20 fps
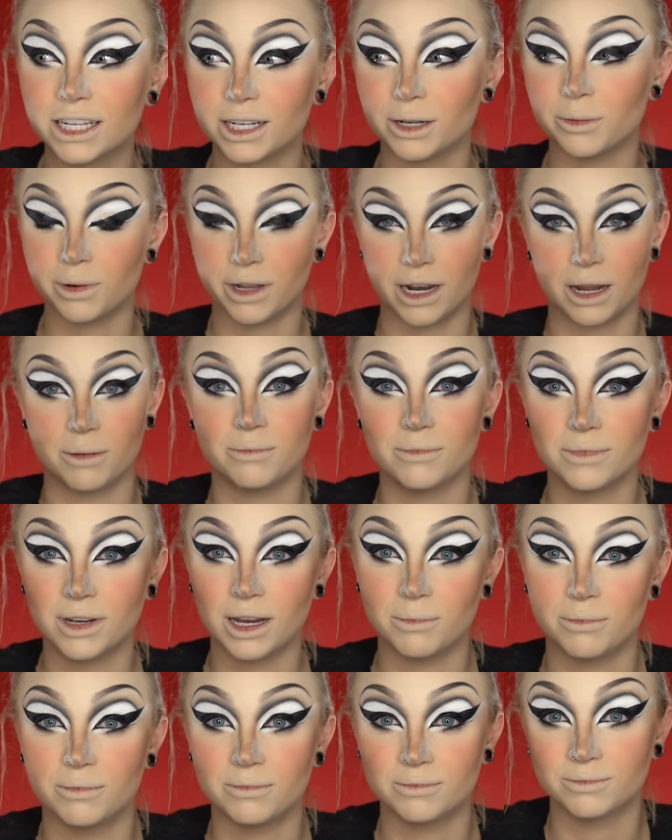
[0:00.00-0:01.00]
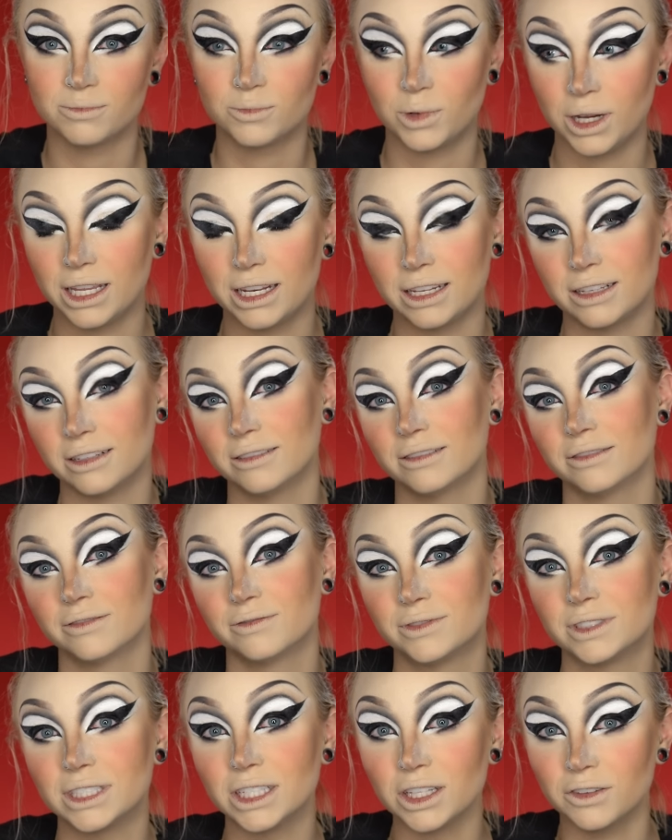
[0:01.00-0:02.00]
glitter, but I'm
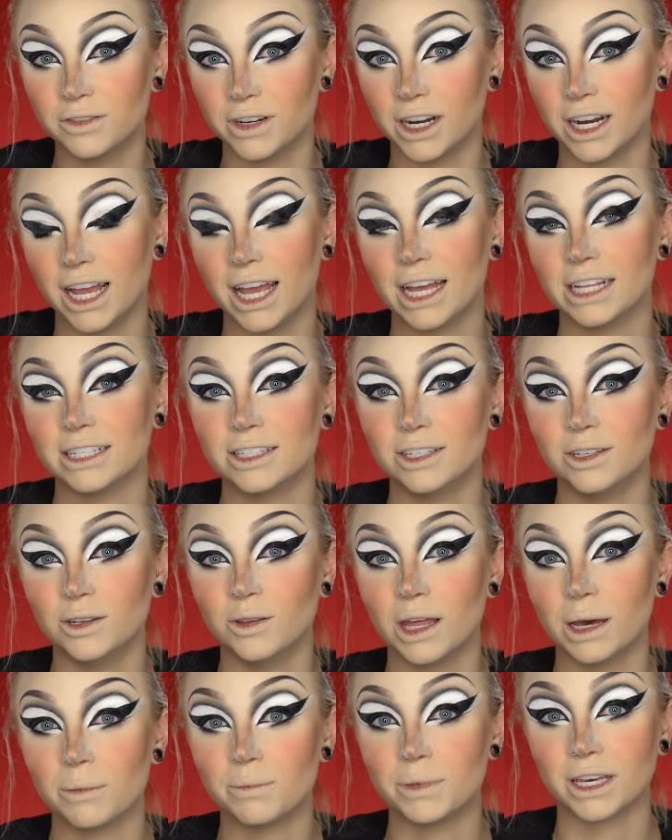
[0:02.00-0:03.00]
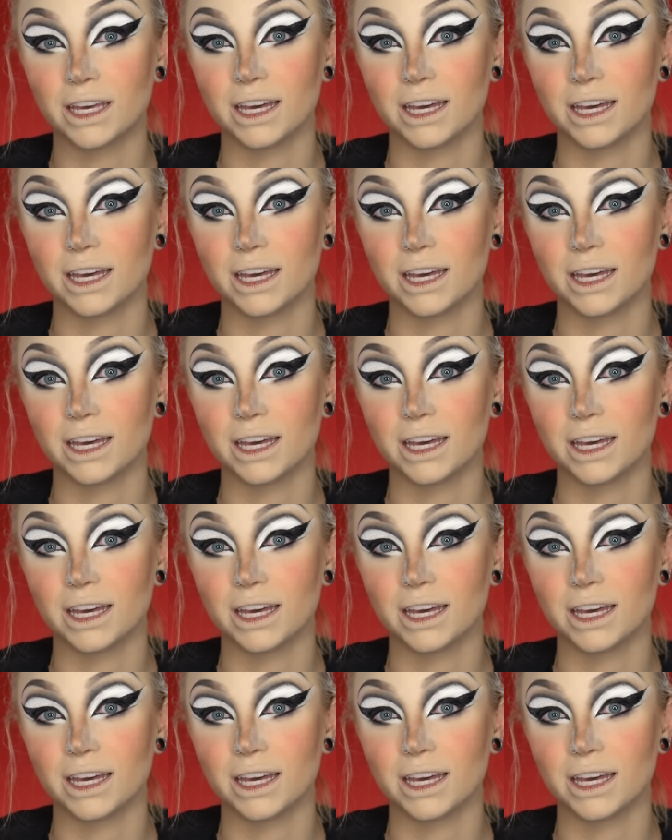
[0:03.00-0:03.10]
waiting till the very end to do that